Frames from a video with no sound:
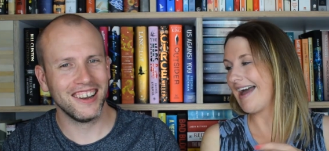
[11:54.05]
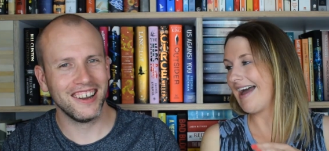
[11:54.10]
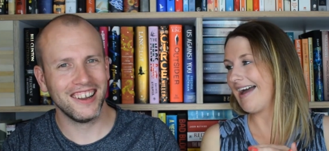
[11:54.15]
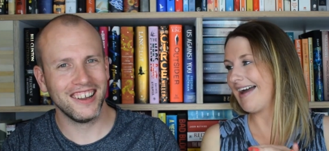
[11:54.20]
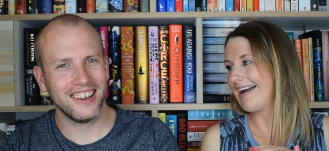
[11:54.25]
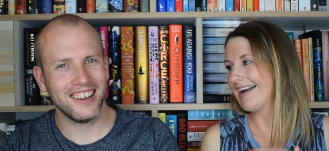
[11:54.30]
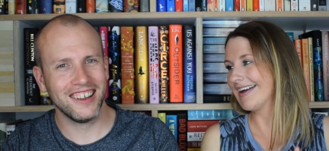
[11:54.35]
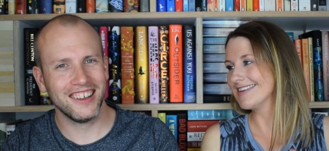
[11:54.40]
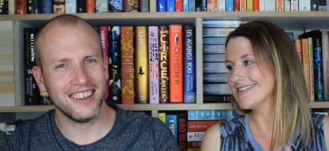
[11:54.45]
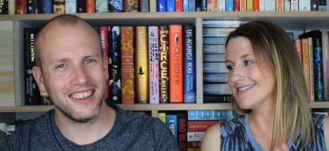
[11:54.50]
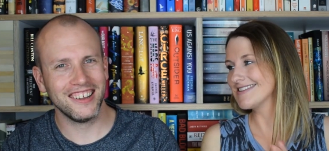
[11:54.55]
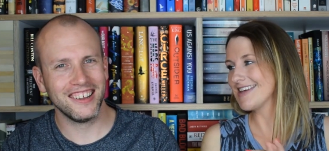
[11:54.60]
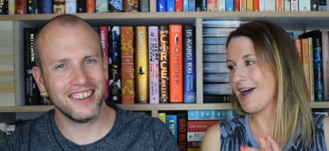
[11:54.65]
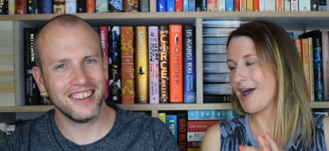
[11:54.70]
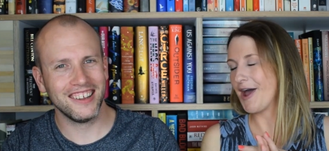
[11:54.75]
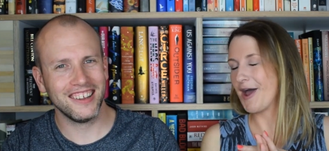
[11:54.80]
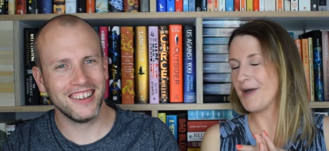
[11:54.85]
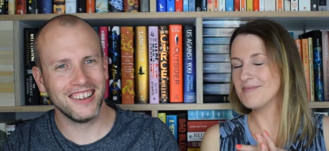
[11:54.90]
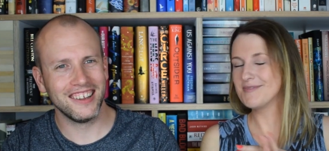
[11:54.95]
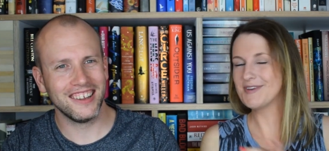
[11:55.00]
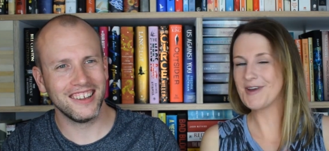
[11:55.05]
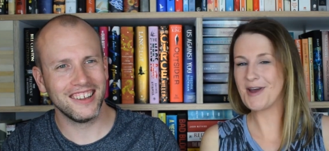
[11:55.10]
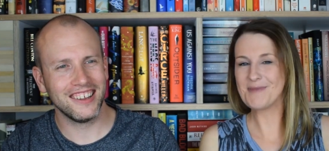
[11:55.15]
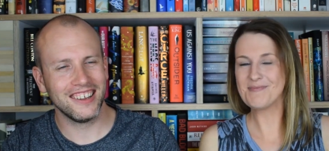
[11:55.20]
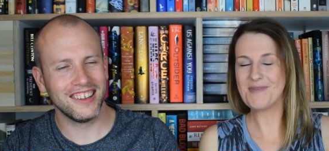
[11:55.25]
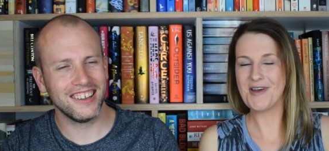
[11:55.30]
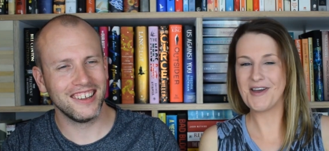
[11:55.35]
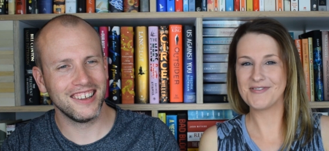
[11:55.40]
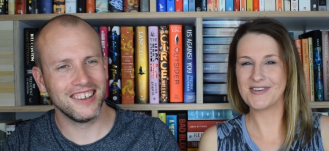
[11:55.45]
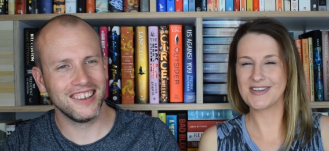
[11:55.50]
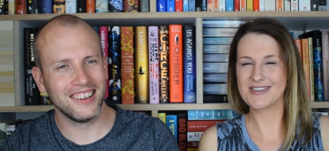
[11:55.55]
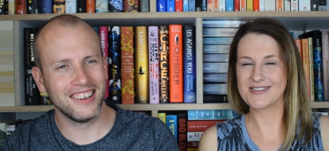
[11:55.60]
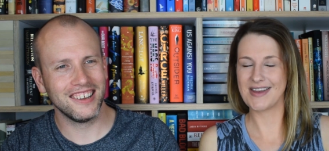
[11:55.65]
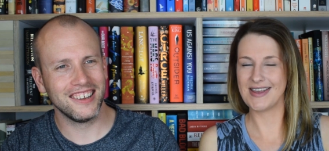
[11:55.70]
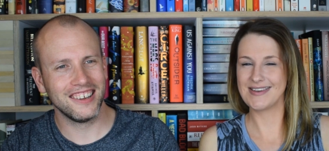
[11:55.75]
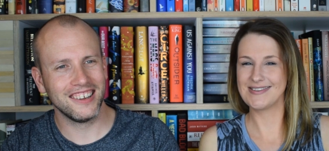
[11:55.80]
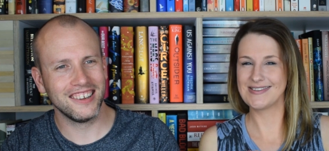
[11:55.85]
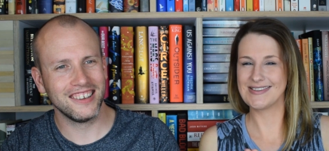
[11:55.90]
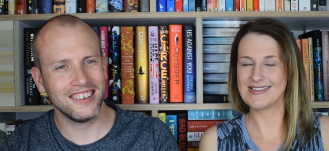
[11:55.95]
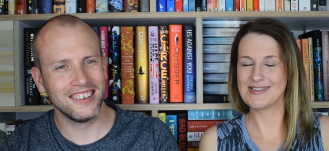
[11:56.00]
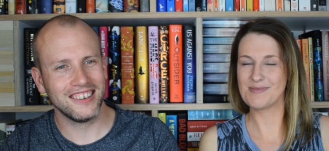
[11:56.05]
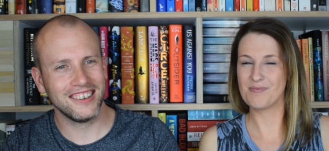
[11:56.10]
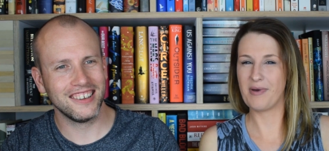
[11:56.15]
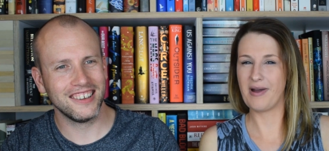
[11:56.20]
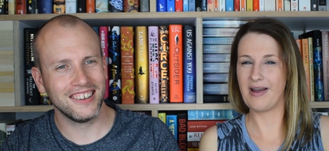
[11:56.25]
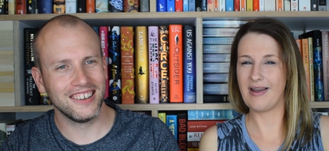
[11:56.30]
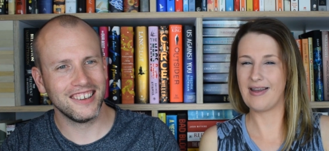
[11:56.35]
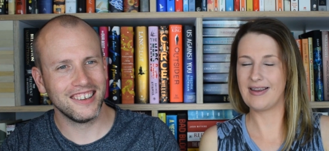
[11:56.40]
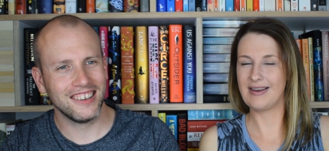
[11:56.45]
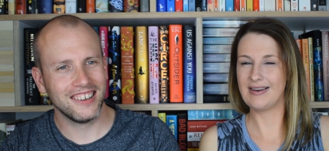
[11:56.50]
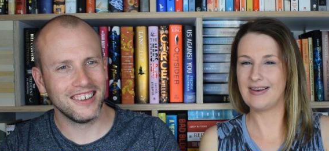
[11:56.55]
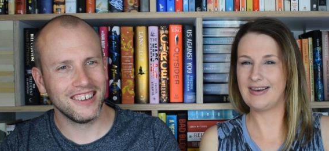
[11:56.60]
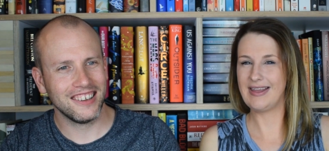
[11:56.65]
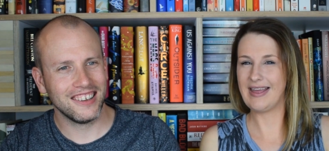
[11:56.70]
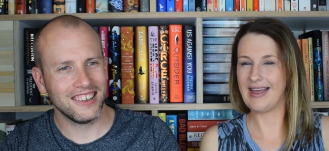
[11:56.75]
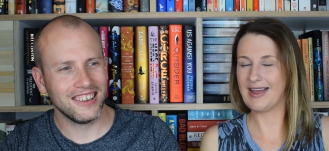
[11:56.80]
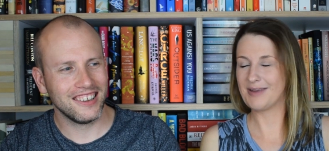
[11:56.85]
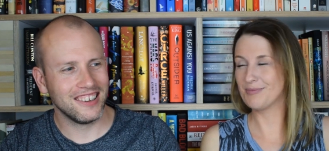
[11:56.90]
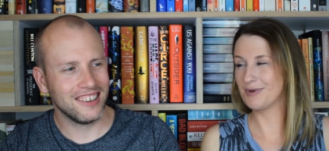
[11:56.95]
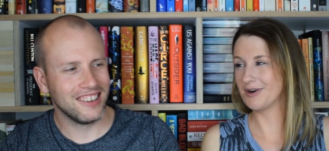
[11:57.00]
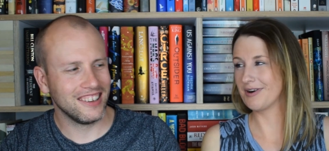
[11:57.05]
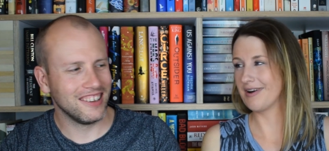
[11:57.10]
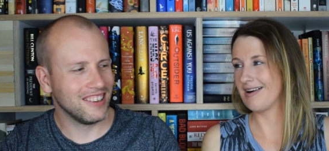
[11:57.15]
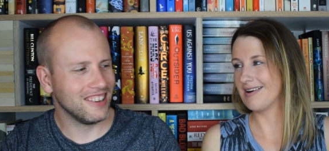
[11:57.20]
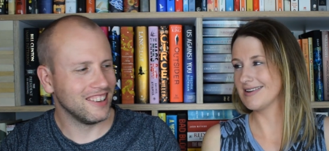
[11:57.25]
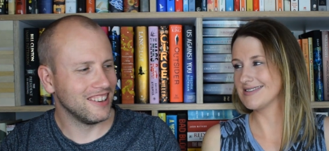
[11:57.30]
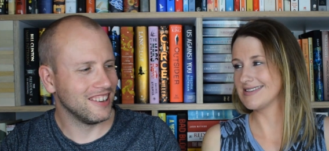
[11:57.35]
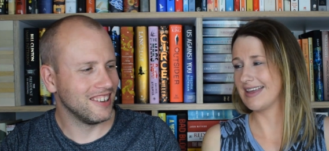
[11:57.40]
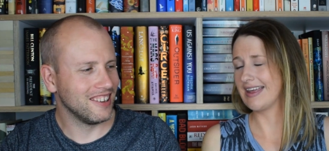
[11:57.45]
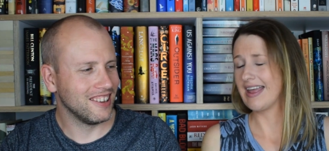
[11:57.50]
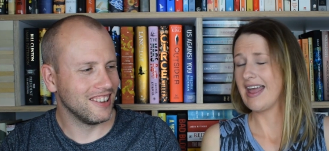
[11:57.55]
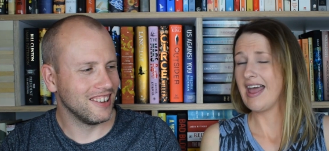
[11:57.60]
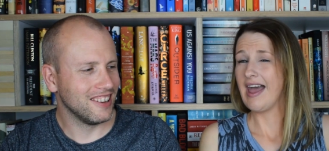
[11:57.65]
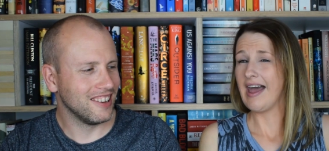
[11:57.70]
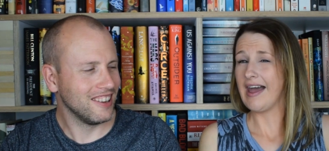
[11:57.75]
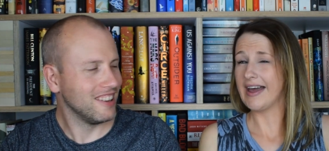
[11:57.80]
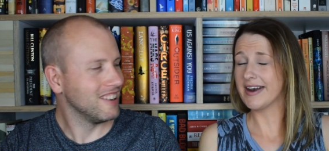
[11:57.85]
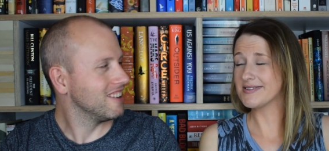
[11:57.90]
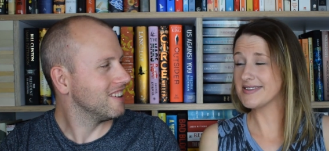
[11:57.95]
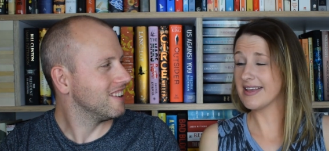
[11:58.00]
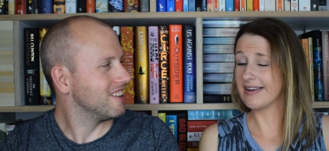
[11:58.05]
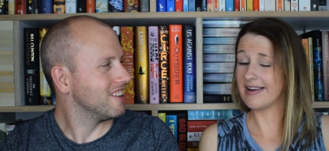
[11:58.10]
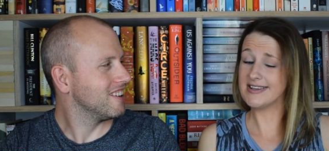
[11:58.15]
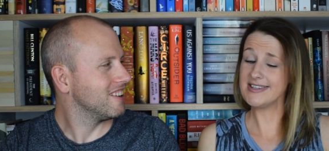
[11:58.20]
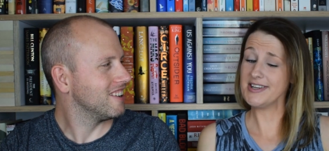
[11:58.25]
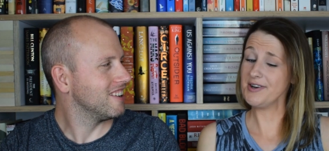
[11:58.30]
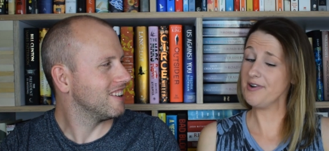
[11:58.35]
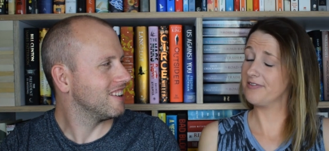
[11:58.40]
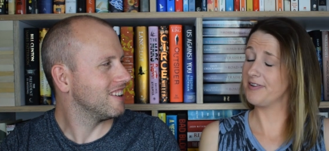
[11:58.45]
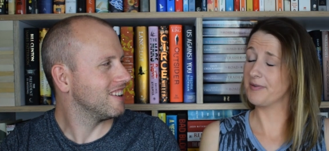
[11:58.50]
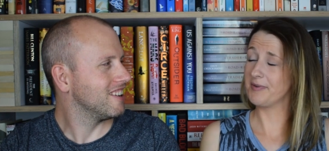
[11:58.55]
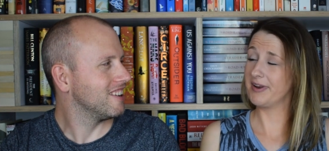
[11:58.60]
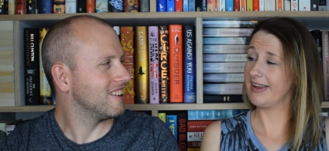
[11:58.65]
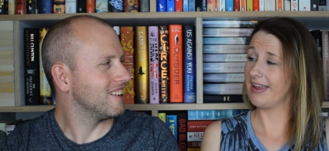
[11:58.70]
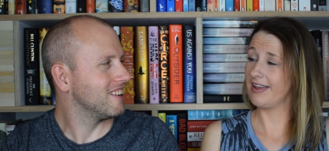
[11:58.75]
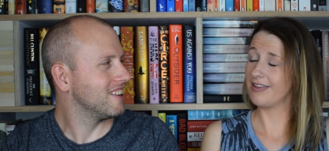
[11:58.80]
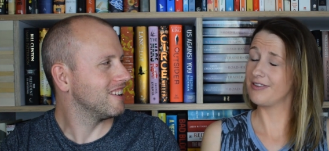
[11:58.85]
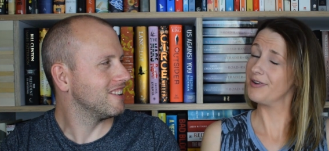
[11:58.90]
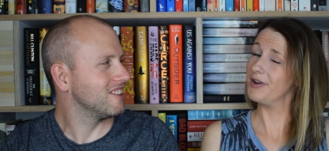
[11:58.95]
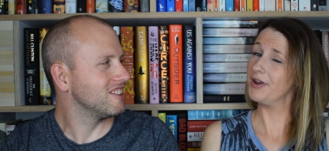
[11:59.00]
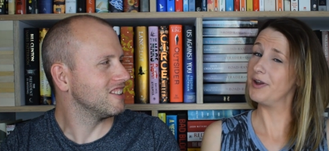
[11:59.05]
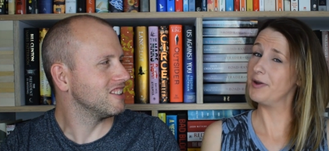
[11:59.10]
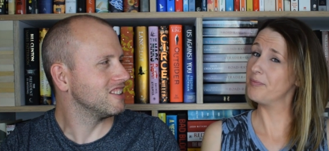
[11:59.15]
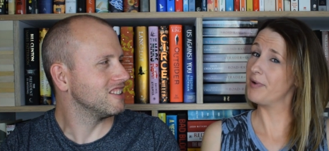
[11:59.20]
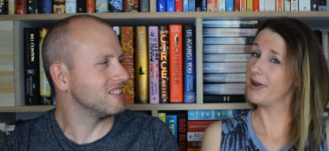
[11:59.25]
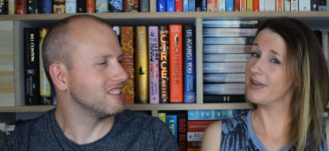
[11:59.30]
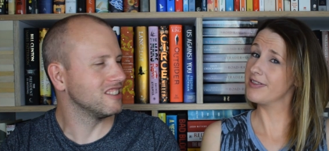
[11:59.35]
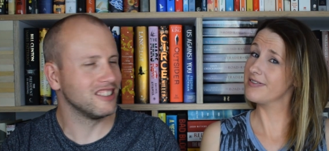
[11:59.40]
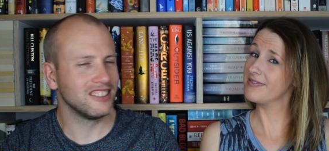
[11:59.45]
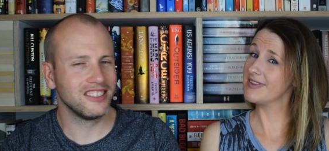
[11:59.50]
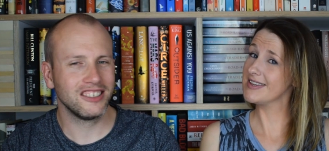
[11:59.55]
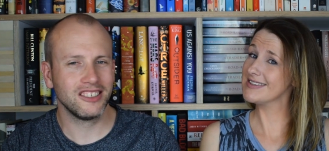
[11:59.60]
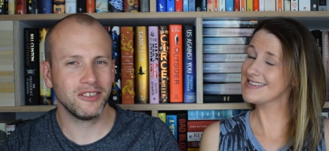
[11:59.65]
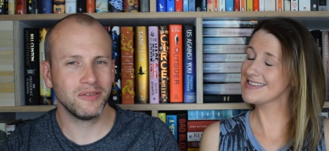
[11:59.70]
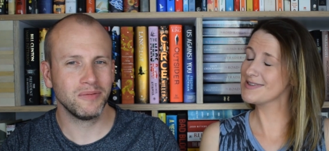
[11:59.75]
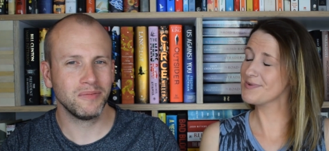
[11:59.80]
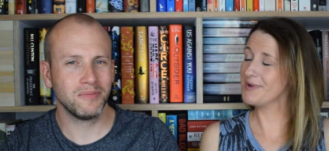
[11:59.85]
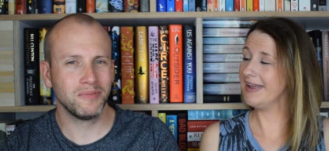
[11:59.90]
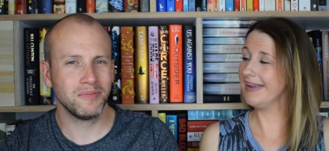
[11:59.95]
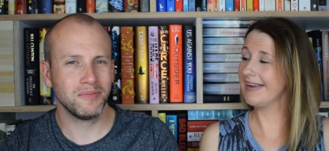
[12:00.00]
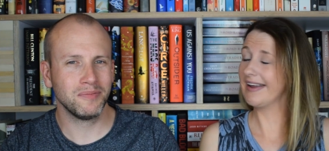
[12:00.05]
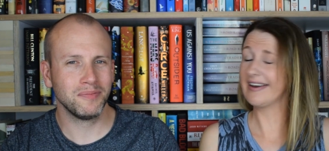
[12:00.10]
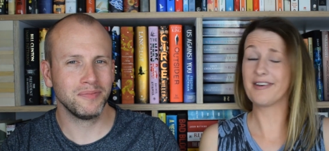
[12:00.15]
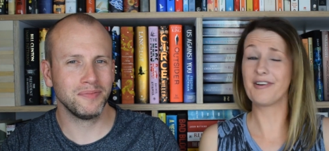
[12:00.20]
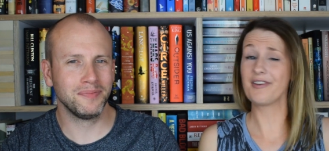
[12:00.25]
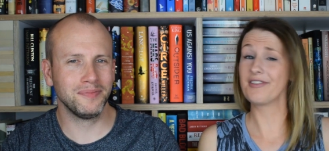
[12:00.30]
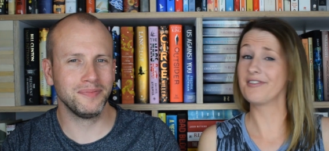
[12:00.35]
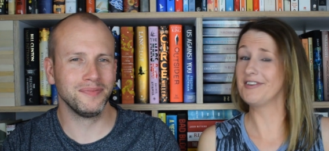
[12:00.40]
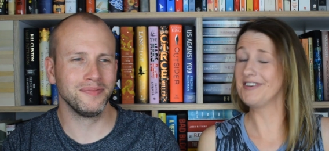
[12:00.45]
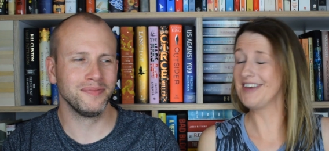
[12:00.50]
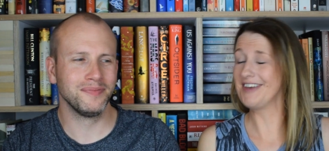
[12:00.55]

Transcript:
Speaker 1: and um, Nine Perfect Strangers by Liane Moriarty. And I was like, I don't know if I'm going to get through both of these this week, and I got through